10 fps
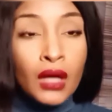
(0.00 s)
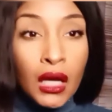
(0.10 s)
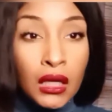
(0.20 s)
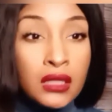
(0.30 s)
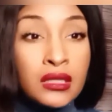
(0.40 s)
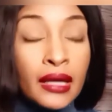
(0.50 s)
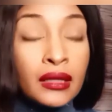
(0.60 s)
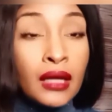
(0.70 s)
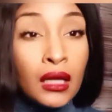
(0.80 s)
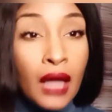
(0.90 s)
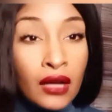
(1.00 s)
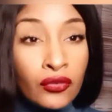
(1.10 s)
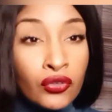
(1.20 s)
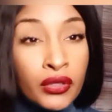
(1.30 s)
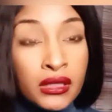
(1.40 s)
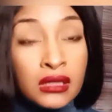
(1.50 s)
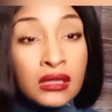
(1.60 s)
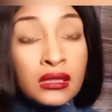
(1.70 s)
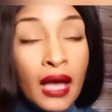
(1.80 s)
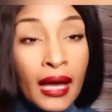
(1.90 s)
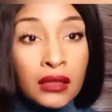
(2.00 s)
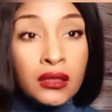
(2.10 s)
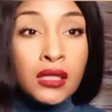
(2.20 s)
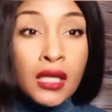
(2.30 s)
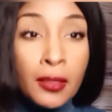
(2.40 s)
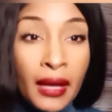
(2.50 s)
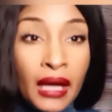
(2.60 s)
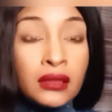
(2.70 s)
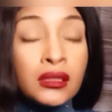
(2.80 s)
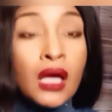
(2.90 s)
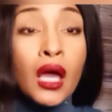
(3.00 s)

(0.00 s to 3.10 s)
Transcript: And he said that a lot of Chris's ex-teammates